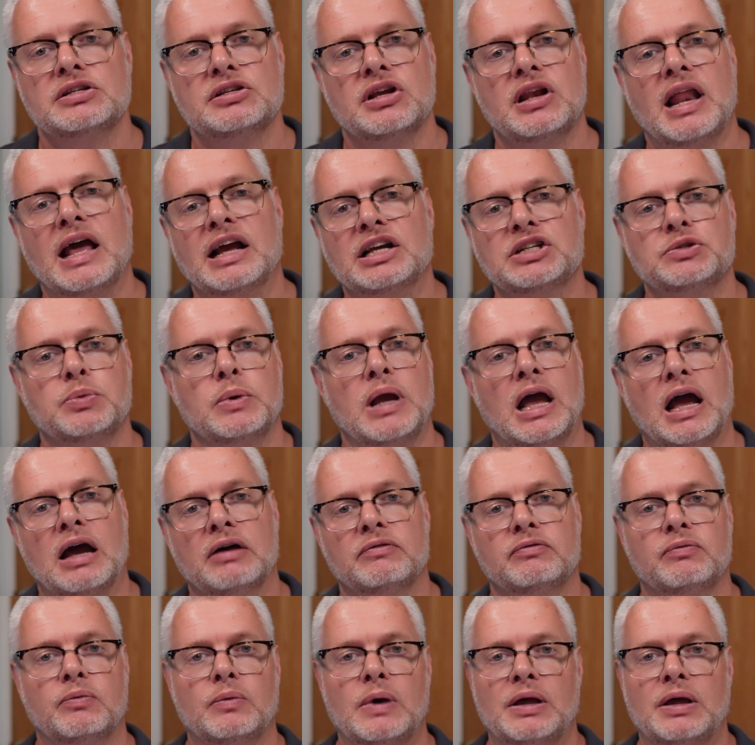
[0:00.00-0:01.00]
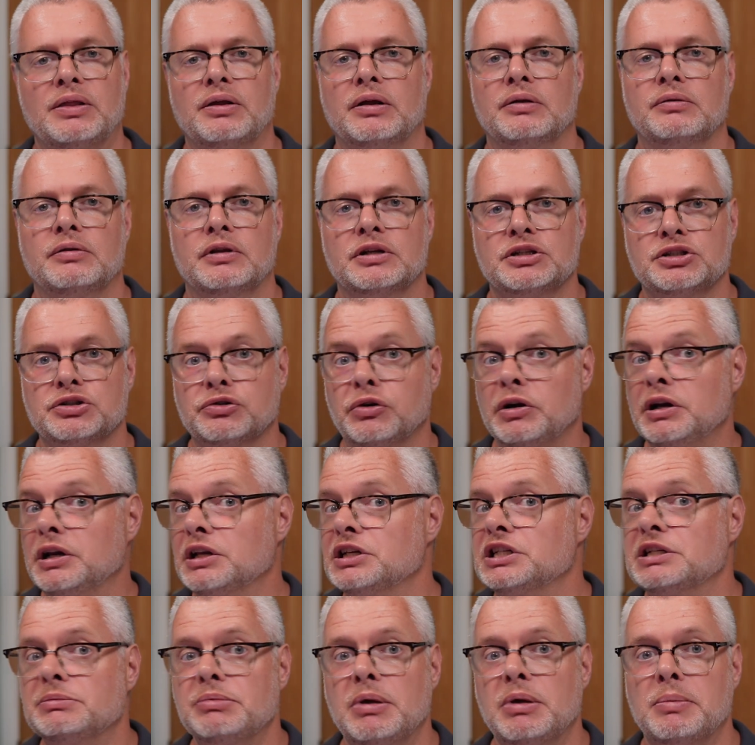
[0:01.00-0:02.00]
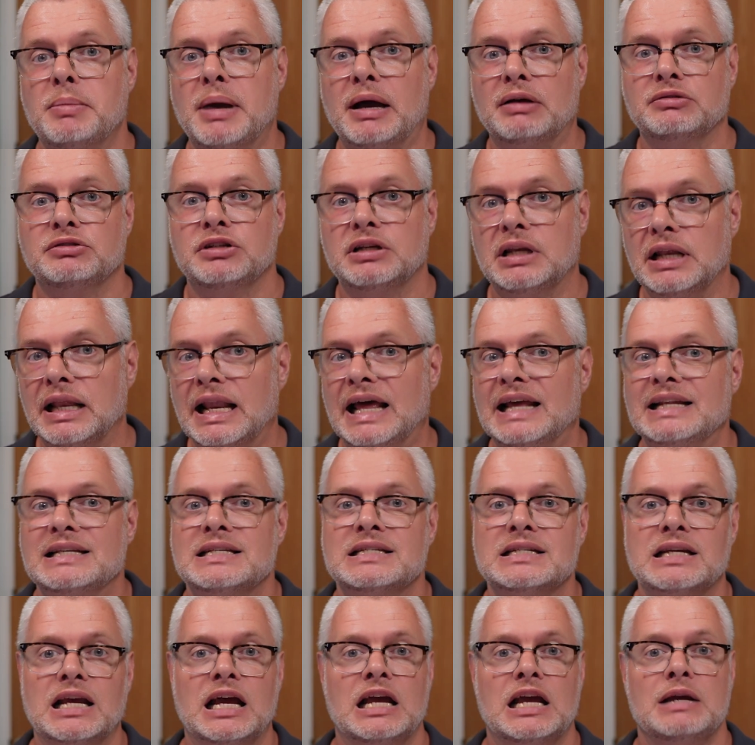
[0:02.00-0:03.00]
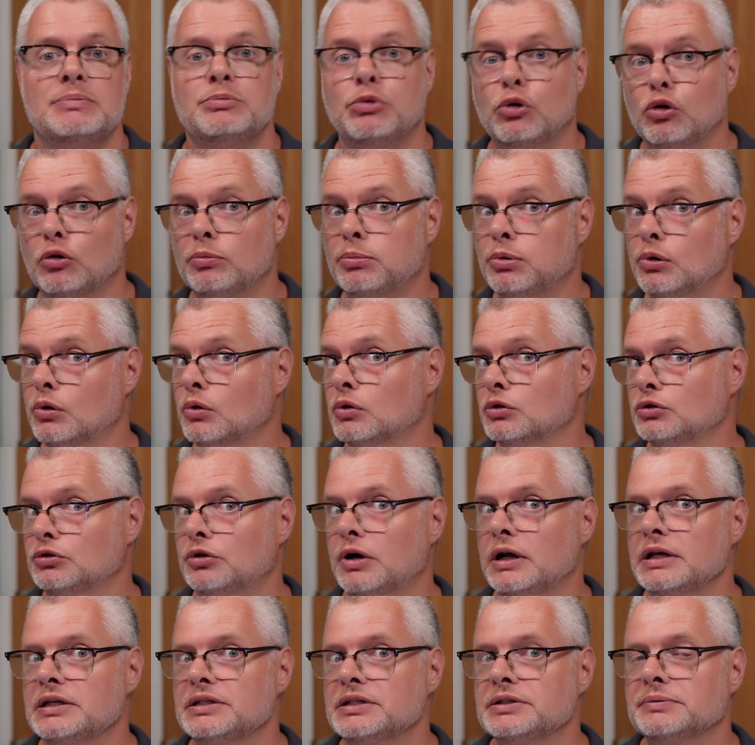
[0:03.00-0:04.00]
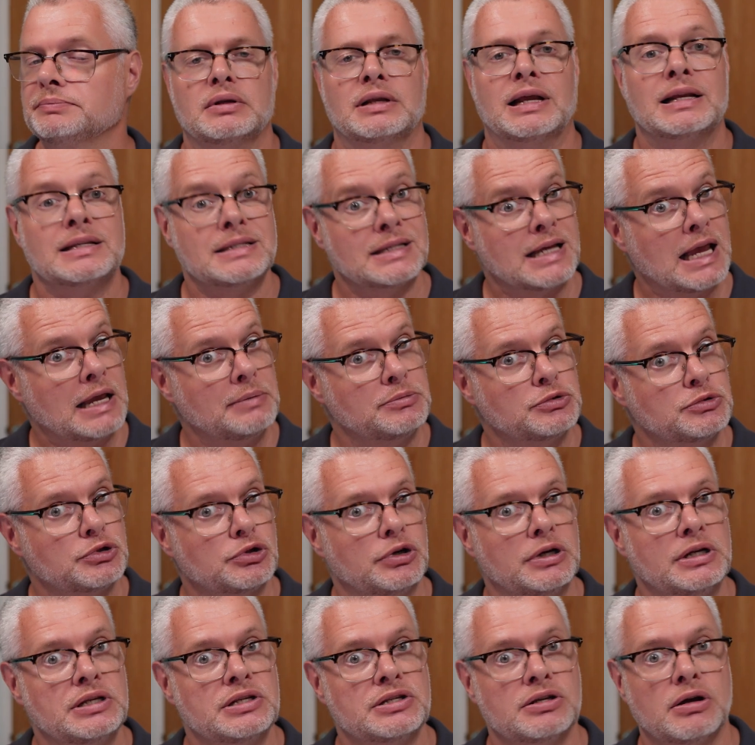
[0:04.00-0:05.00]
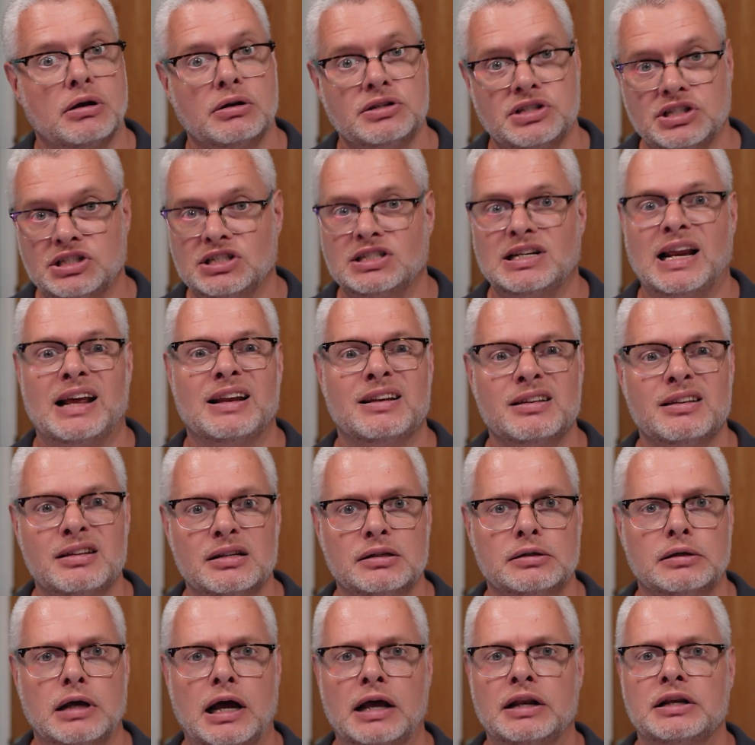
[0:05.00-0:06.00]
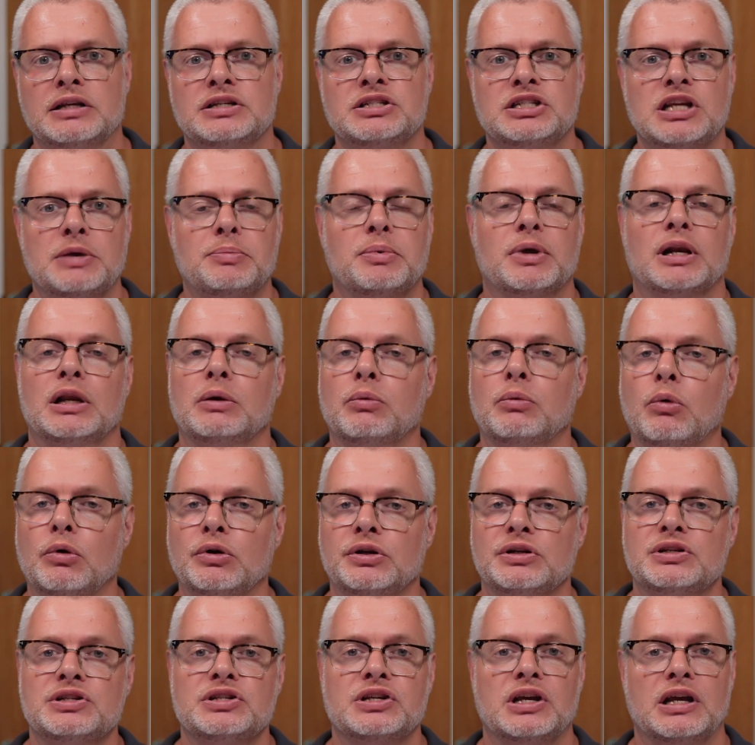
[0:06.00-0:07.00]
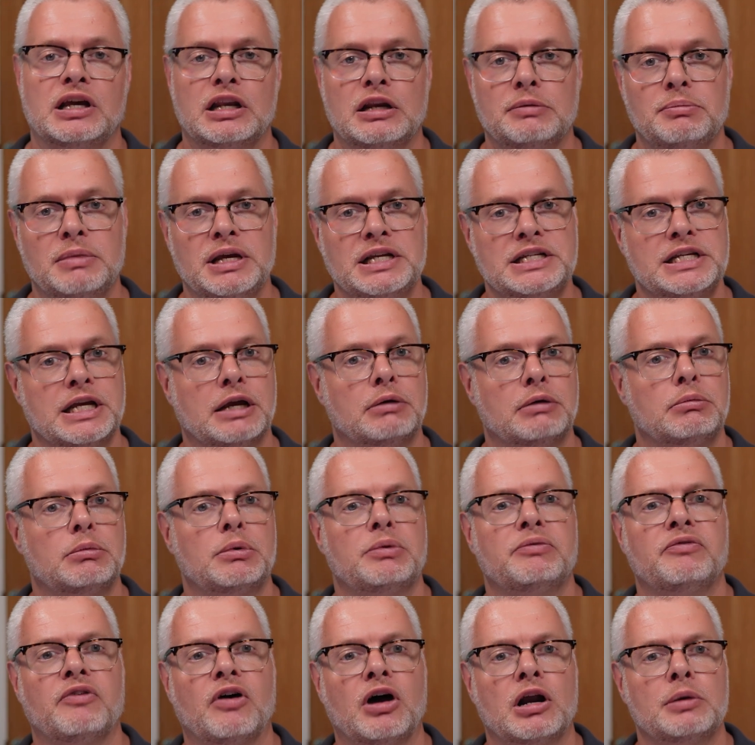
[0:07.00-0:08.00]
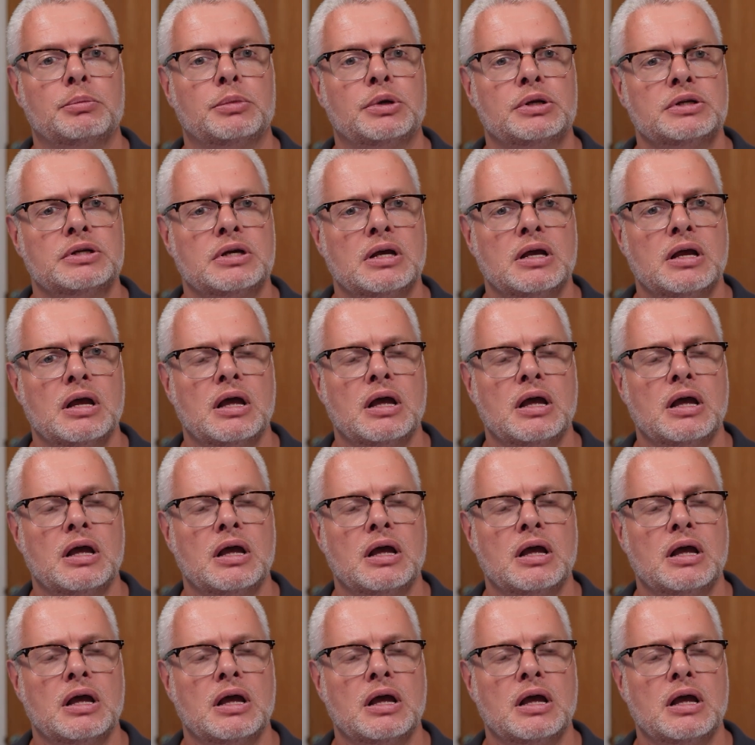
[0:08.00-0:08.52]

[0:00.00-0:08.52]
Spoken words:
The next we have whether the screen is to be mounted landscape or portrait. Landscape screens are standard and is typically what you'd see in a meeting room environment.